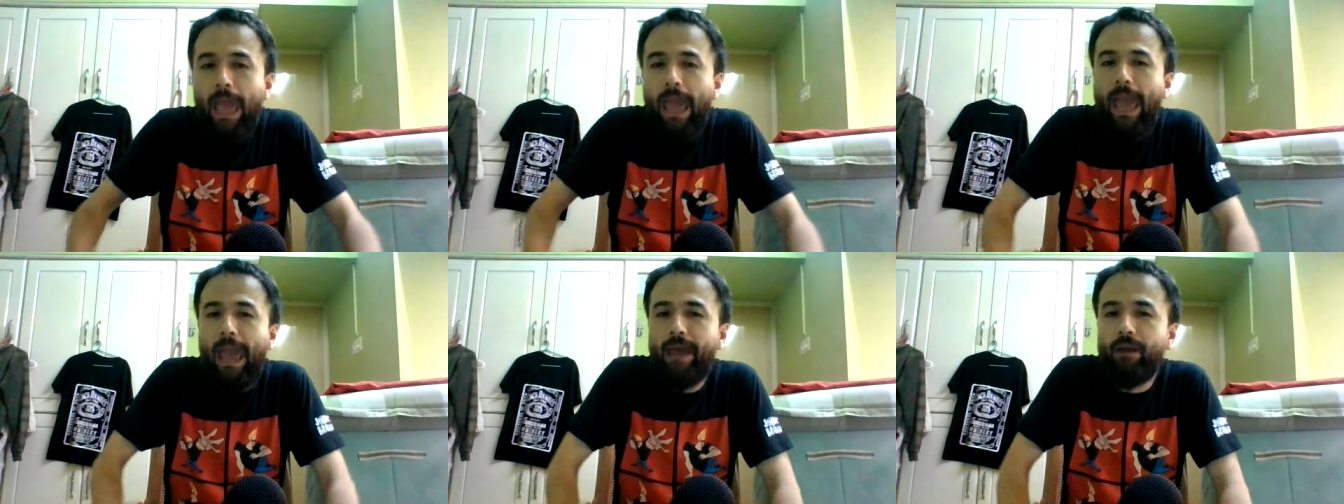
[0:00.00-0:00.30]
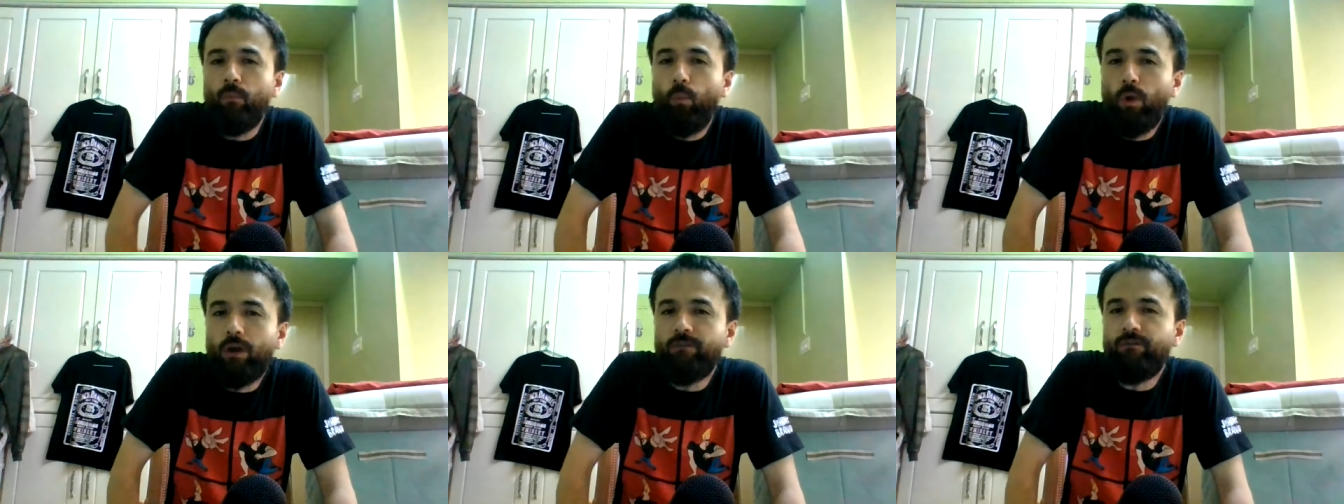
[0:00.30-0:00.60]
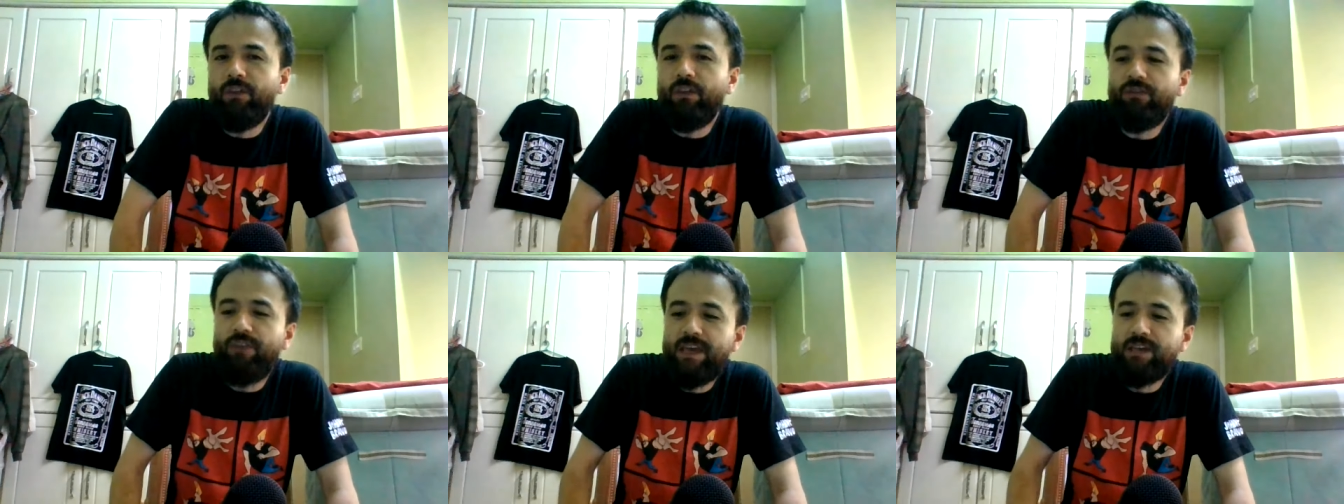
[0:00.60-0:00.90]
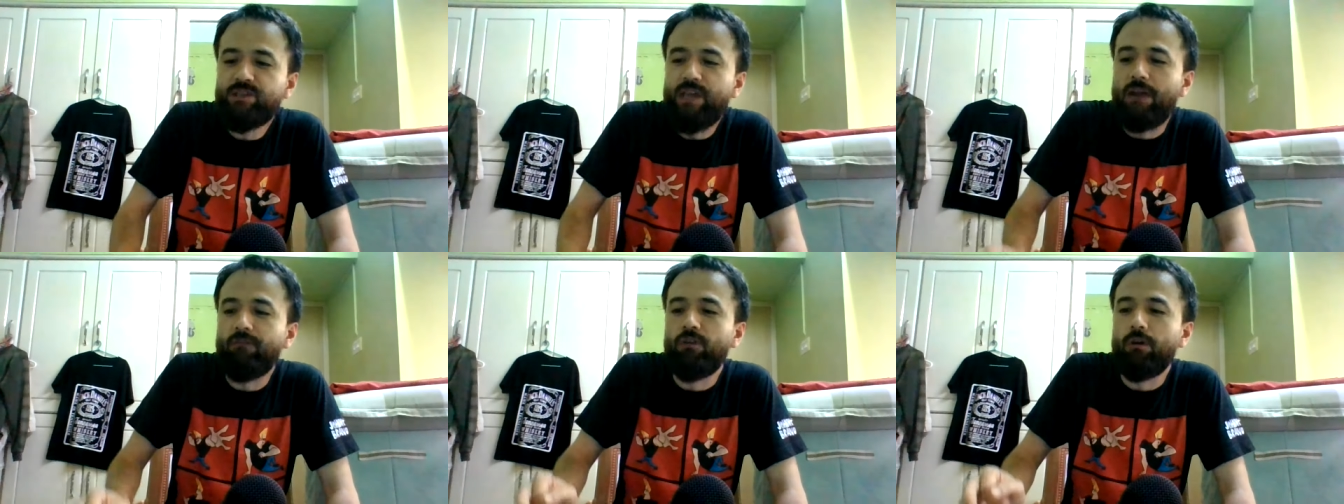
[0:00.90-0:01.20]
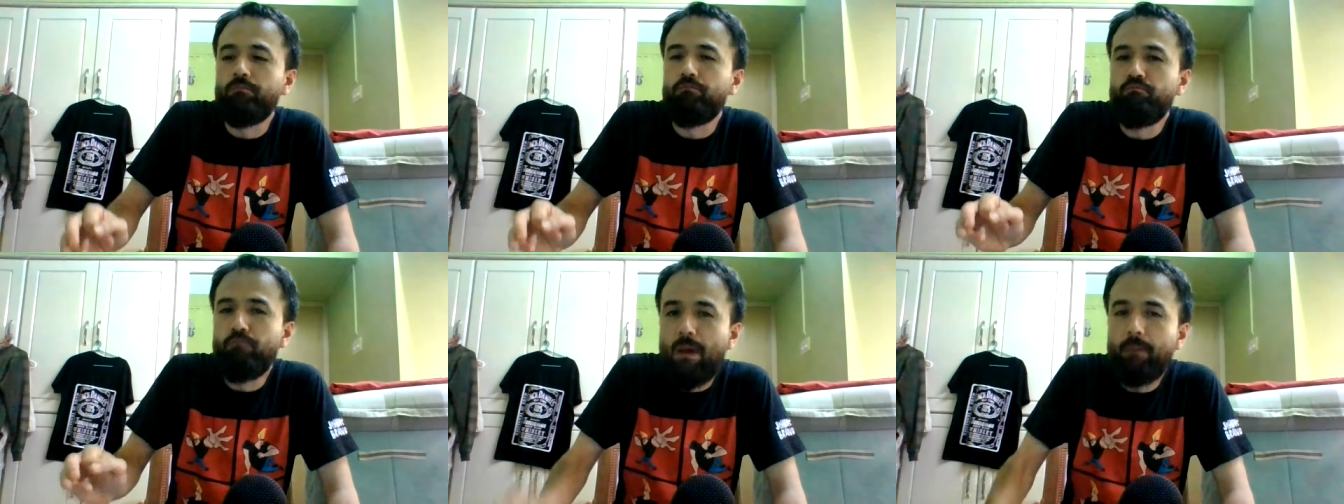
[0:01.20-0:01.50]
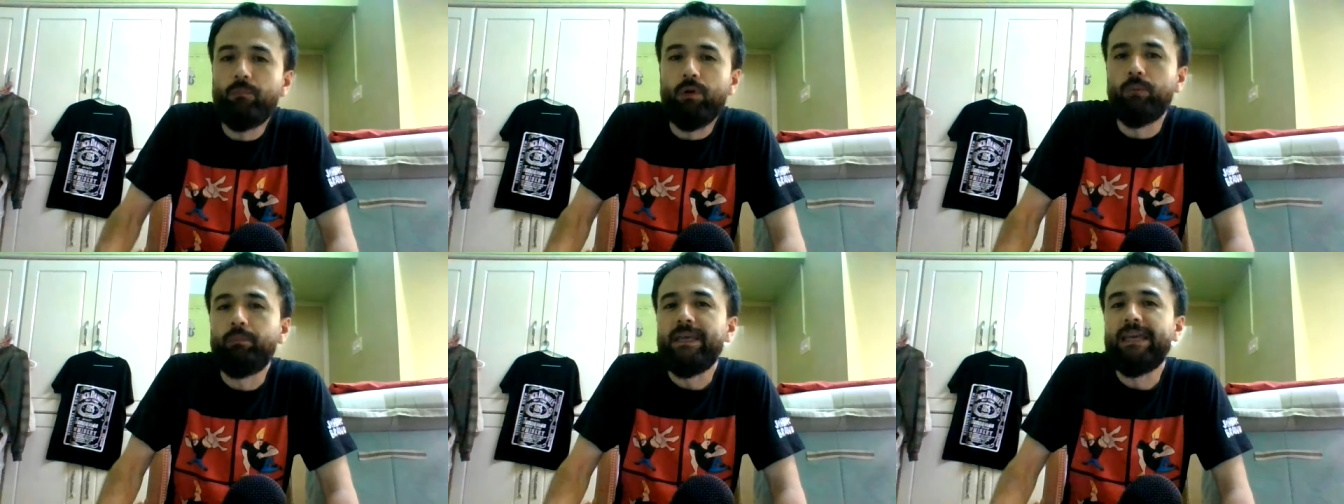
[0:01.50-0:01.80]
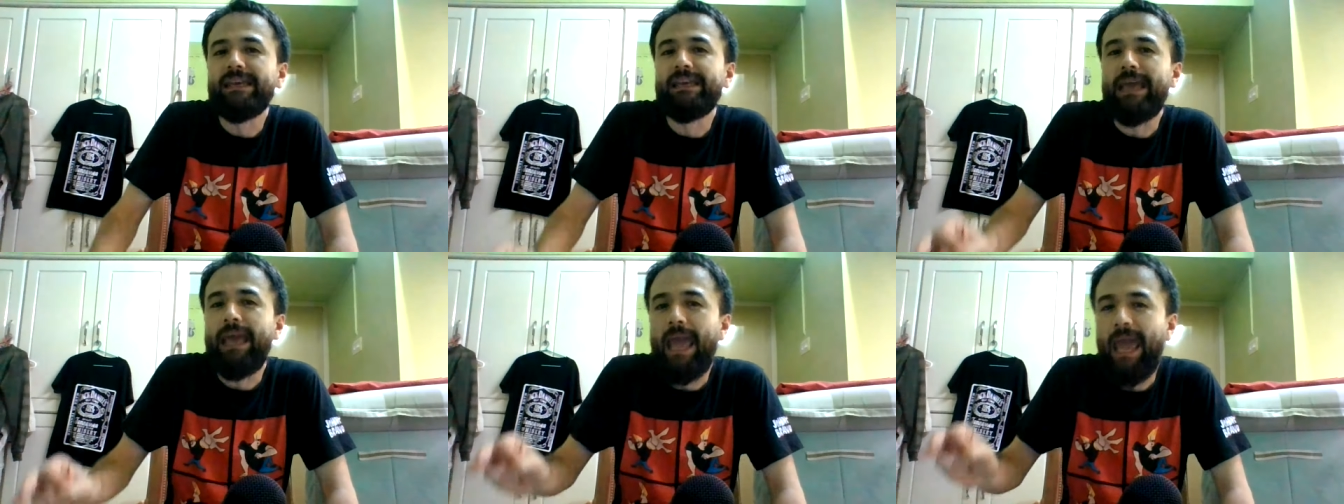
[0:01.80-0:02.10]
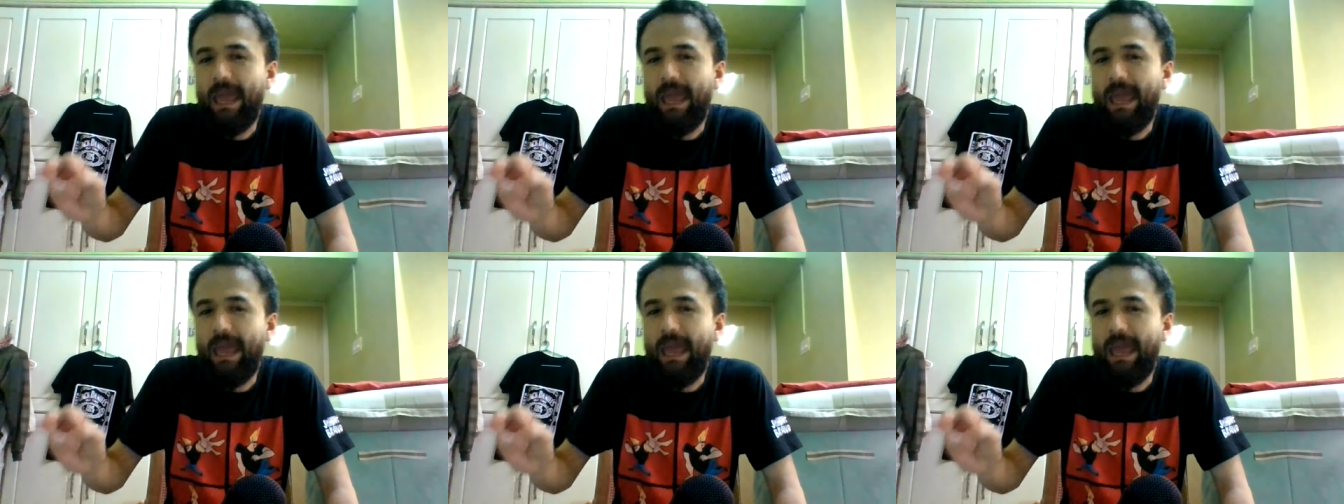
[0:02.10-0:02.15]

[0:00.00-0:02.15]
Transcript: And one of the things I remember being